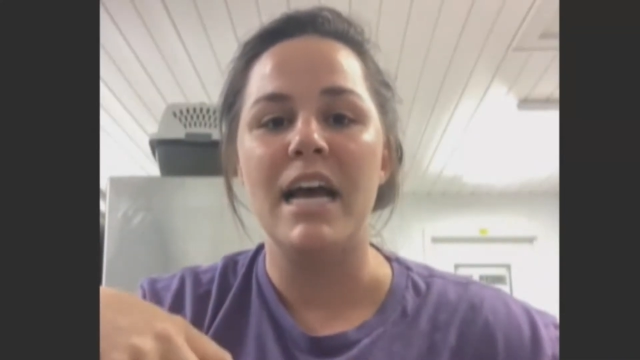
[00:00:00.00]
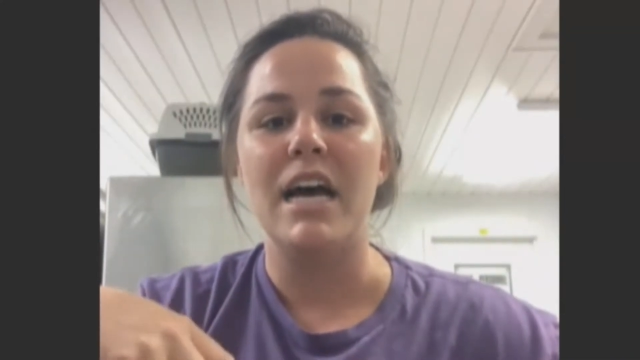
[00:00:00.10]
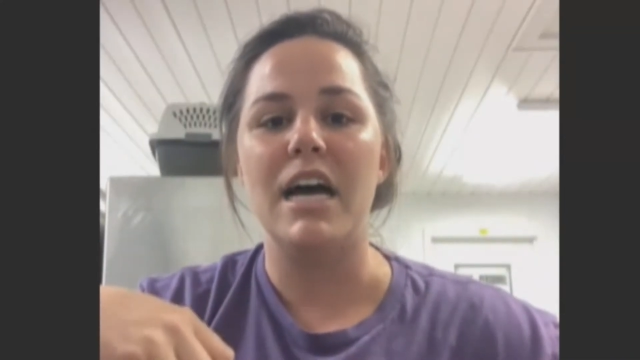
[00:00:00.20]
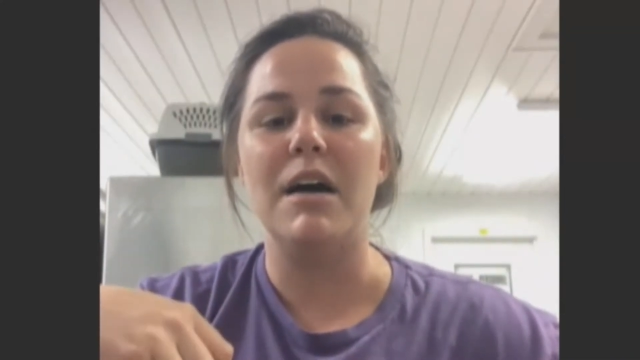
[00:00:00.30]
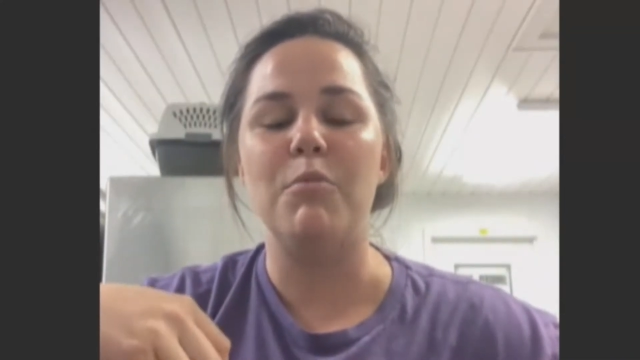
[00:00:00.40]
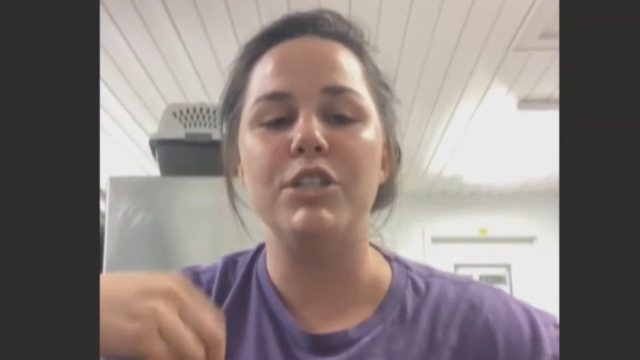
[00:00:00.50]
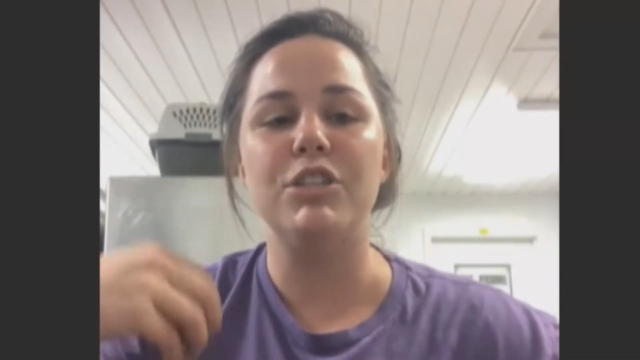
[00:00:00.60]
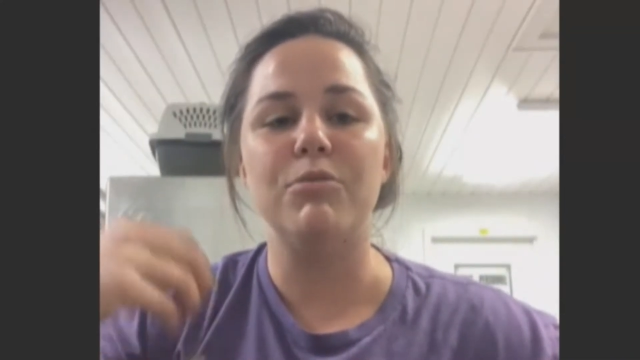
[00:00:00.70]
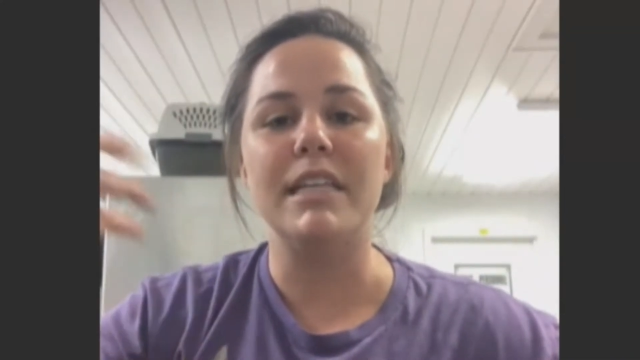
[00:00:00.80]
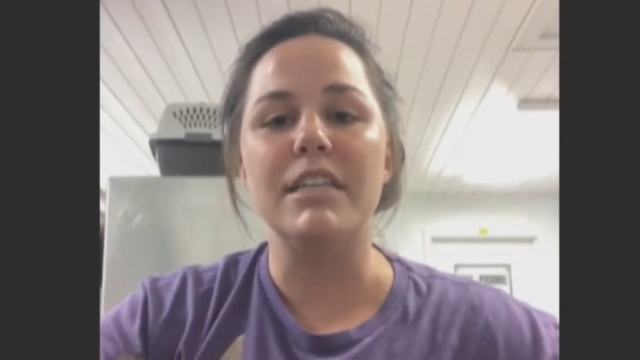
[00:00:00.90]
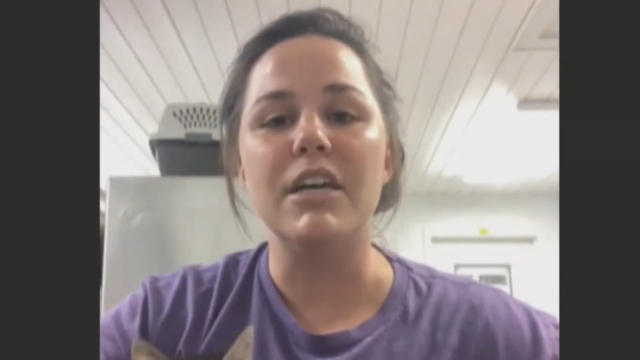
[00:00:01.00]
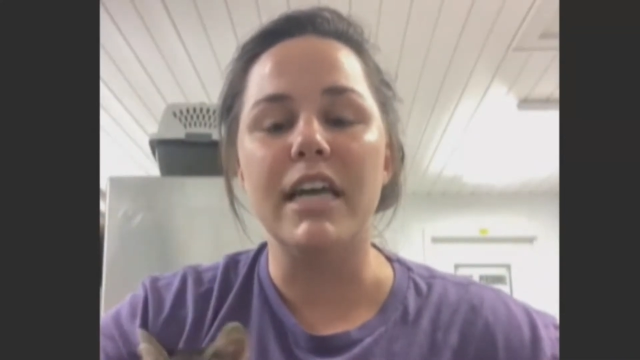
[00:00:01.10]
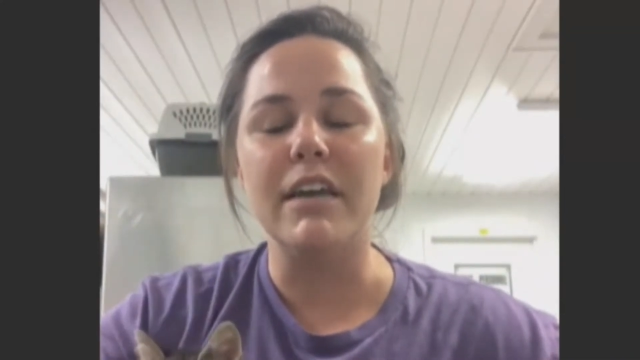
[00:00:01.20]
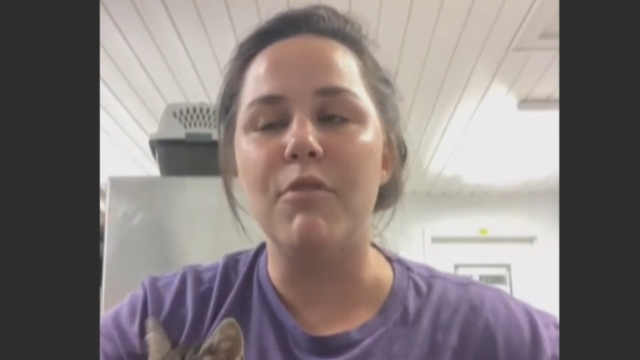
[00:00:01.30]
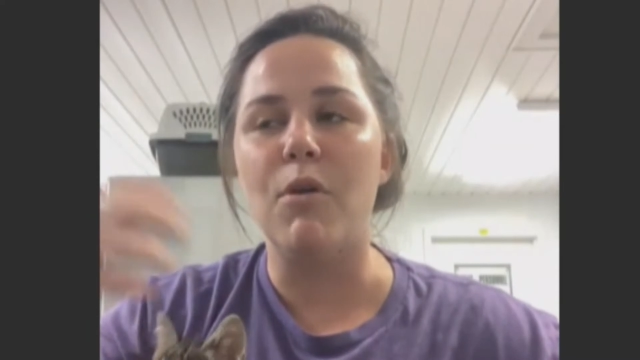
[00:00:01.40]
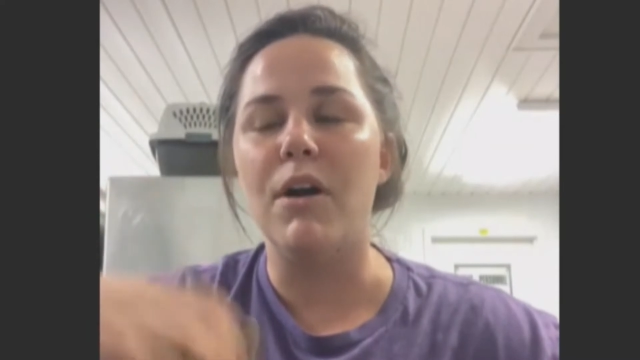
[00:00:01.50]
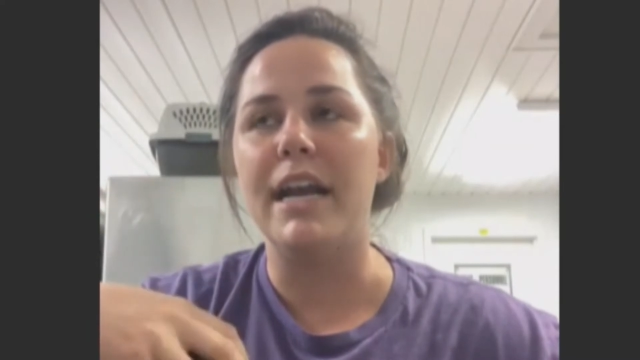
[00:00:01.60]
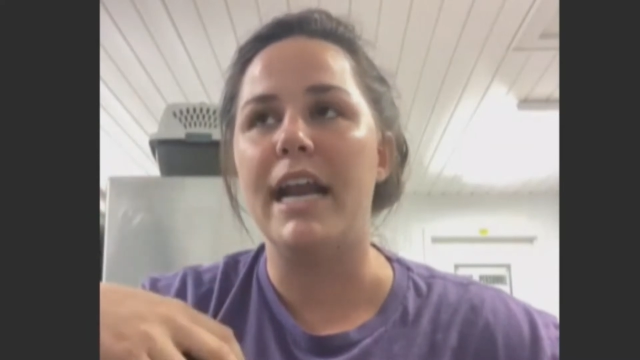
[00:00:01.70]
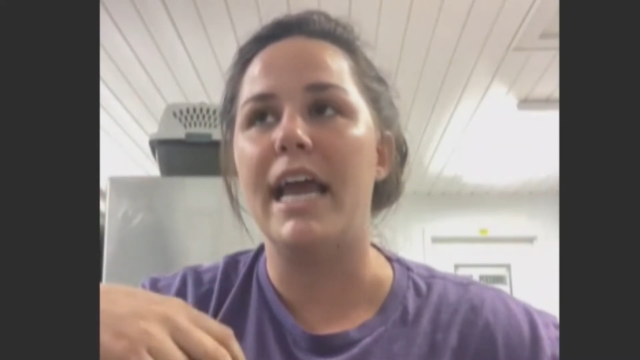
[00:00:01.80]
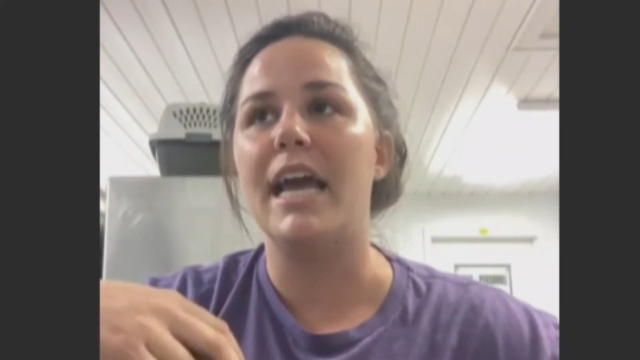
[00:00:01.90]
what you're really looking for in
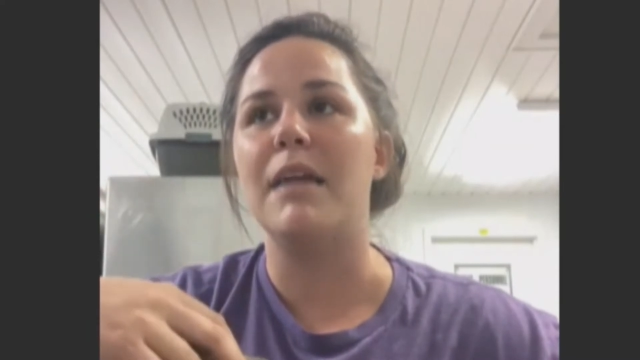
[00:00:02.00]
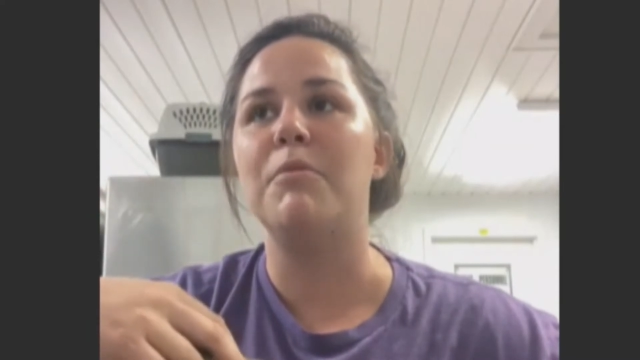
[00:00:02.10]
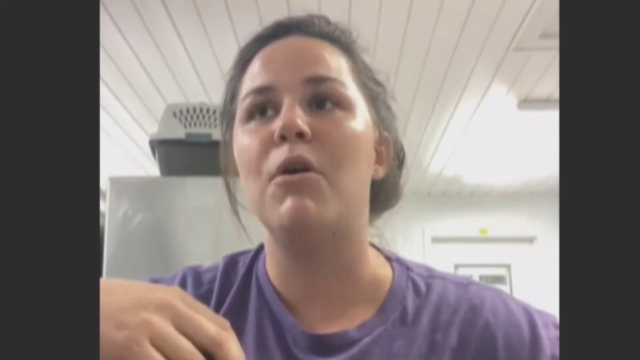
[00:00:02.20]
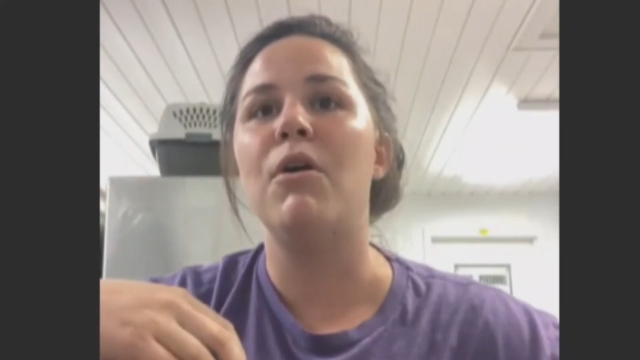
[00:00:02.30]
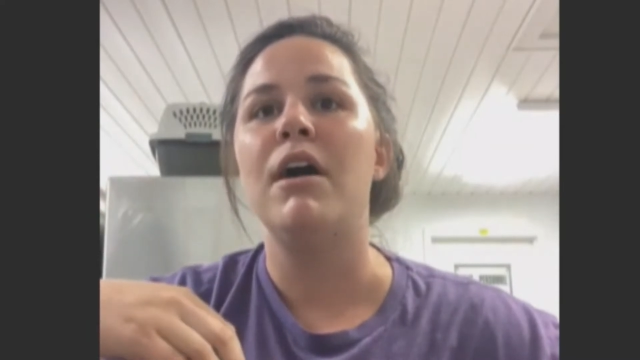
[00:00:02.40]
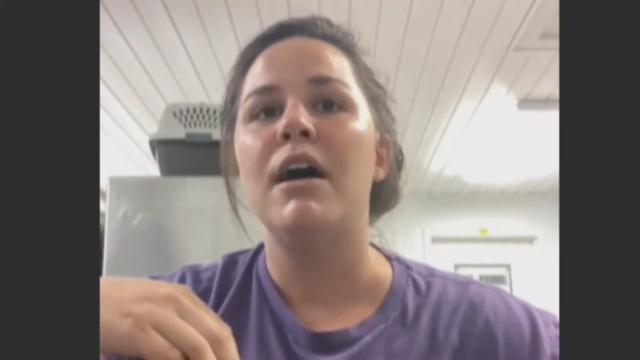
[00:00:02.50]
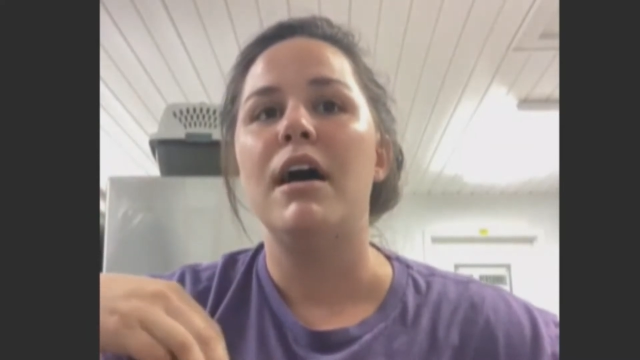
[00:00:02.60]
an animal.